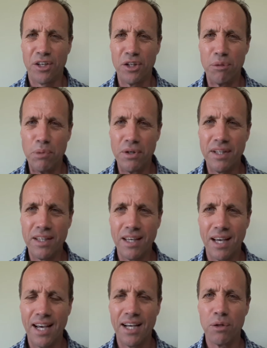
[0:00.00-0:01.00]
Good
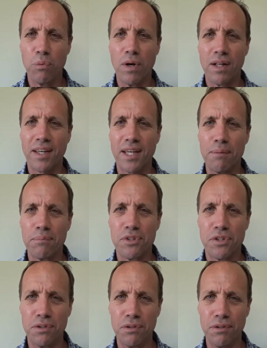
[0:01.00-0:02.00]
morning and welcome
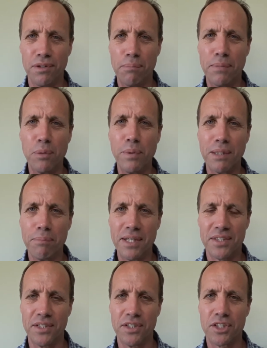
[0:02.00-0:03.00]
to the Midweek
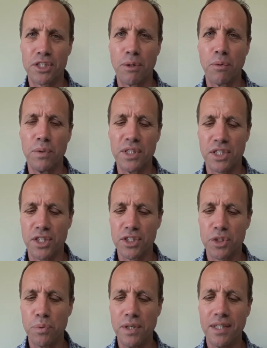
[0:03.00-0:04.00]
Message, which
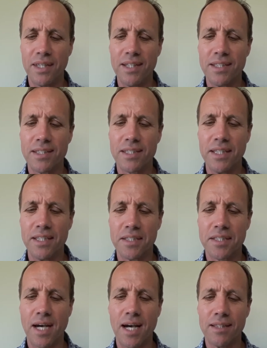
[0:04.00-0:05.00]
this week is
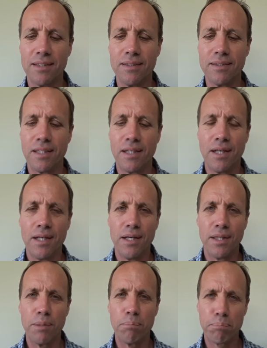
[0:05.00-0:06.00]
entitled
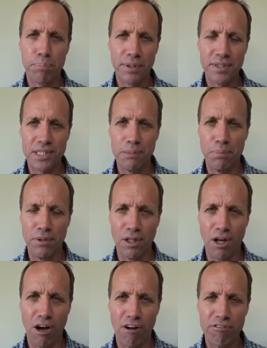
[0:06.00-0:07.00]
The
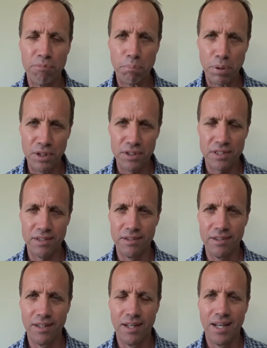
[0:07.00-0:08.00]
Principle of
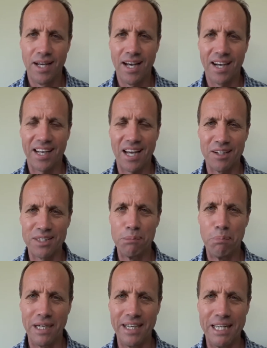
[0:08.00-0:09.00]
Personal
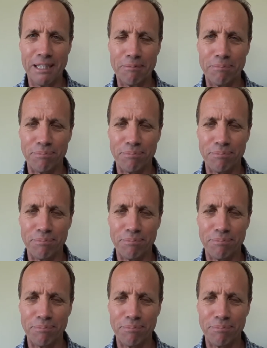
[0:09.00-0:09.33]
Accountability.